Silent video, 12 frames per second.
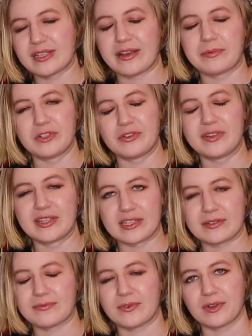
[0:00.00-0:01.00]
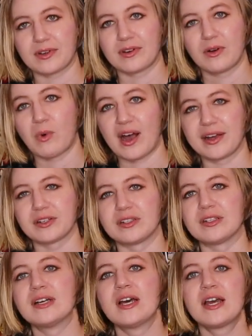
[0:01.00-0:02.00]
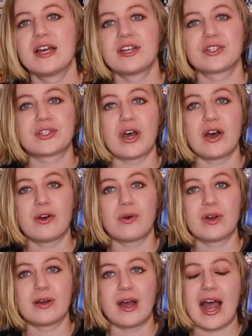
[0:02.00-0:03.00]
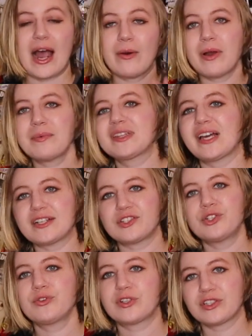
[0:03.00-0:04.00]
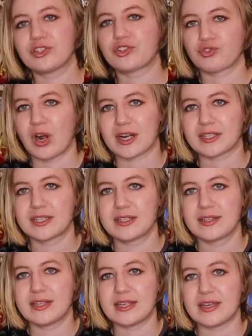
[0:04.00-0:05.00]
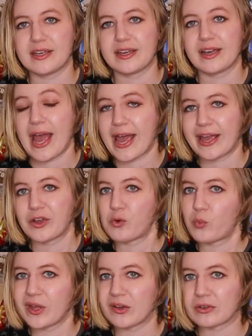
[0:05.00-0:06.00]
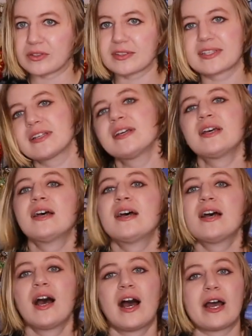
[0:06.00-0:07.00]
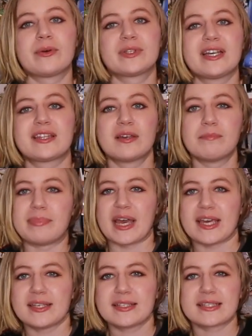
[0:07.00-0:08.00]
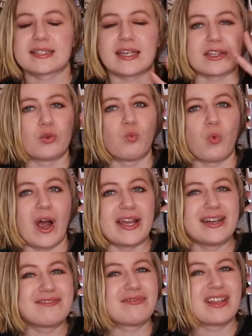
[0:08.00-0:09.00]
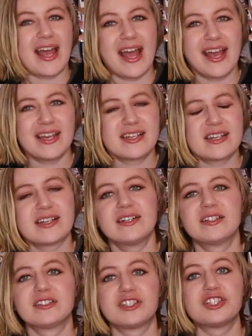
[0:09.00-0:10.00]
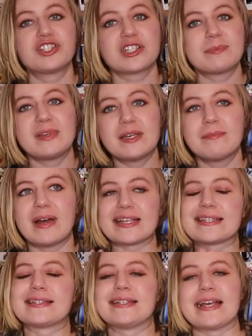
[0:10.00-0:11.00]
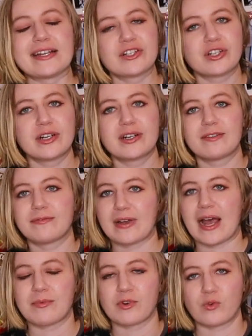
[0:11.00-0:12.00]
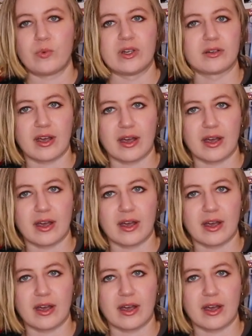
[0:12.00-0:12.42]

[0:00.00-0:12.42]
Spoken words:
I've been doing this for a while. So how I would like to construct the egg wheels, I would like the base, like the white of the egg, to just be my standard fabric wheel